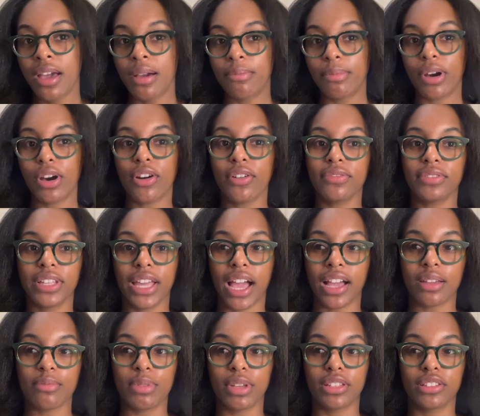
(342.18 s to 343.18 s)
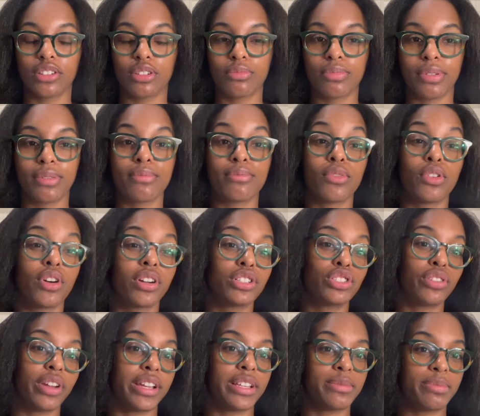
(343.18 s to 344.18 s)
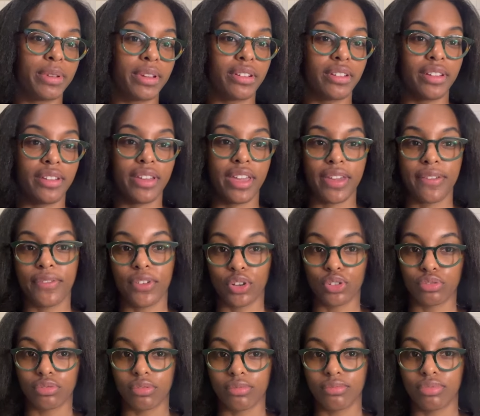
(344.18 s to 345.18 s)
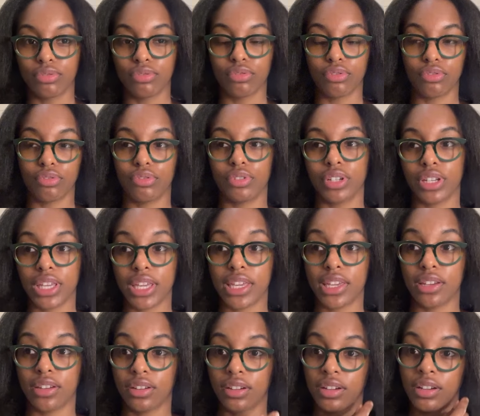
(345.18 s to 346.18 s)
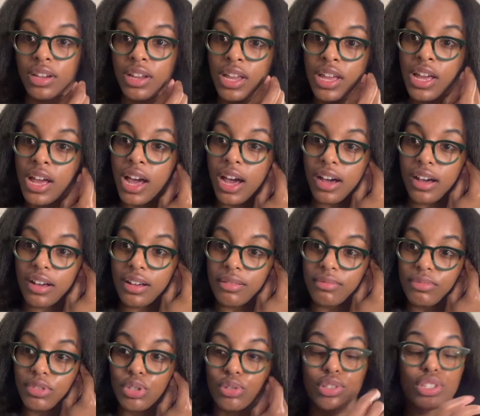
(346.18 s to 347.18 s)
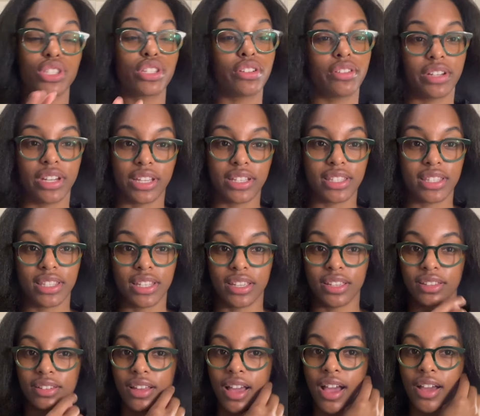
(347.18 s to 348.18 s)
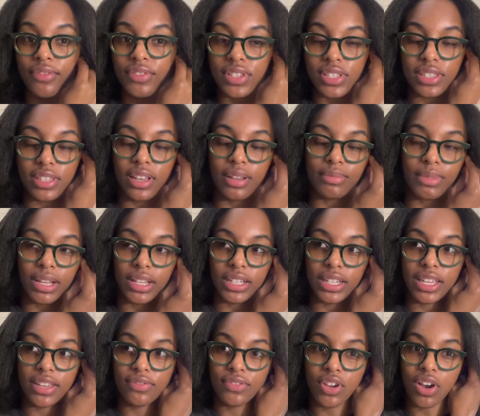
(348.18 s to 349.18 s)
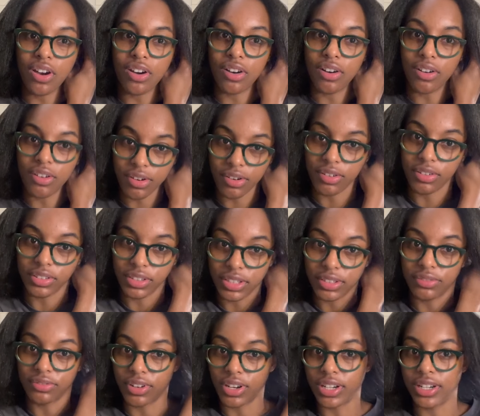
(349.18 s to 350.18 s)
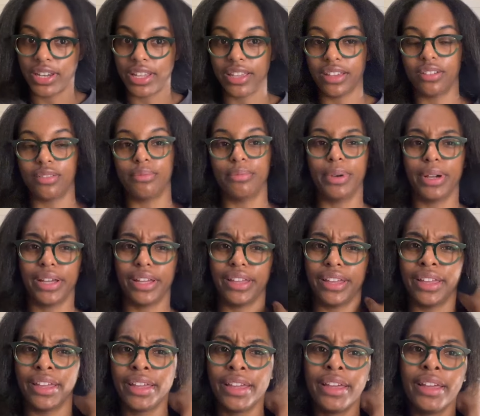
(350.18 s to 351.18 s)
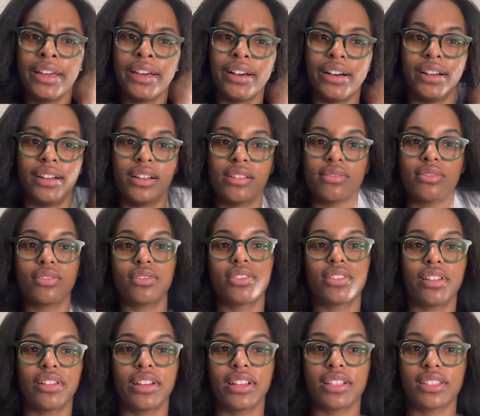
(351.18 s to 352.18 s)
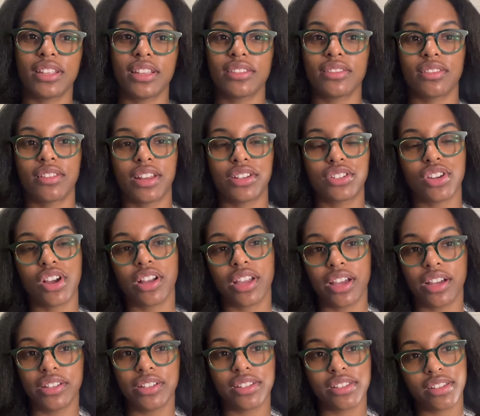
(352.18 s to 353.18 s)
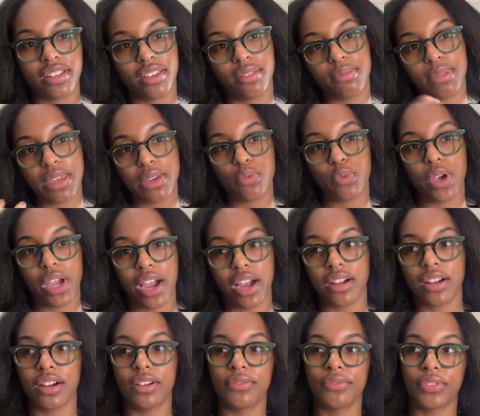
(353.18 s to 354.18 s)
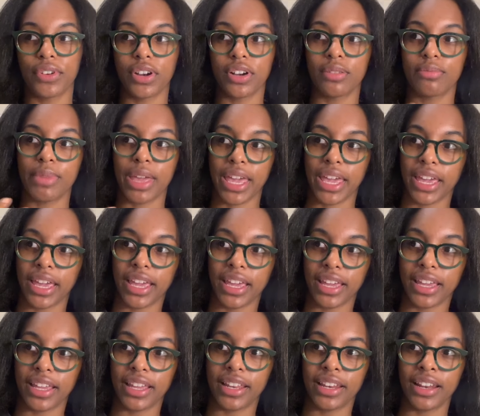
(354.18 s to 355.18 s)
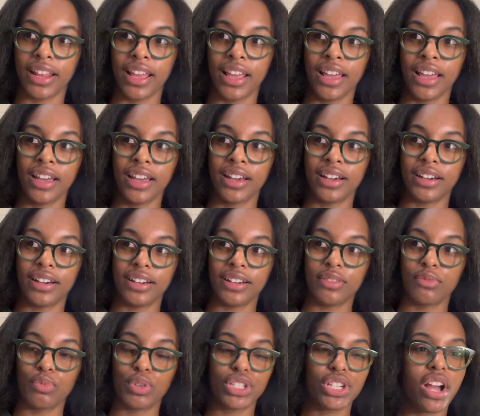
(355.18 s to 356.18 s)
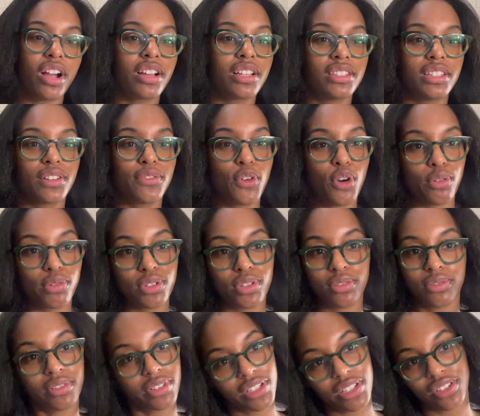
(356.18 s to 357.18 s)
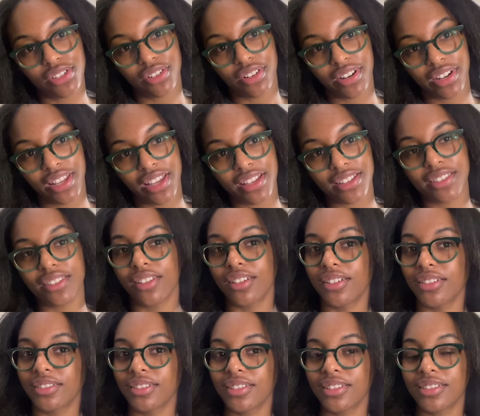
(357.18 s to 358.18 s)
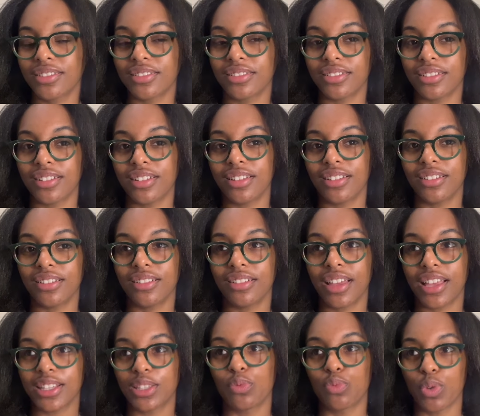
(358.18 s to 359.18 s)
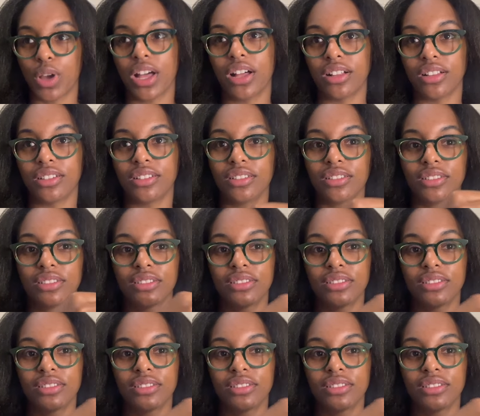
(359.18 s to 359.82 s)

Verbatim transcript: But hopefully, I can be a little bit more transparent and vulnerable on here um, to a certain extent. Obviously, I'm not going to give y'all all the rundown, but um, to a certain extent so that y'all can understand me, where I come from, and um, what y'all can look forward to on this journey as long as well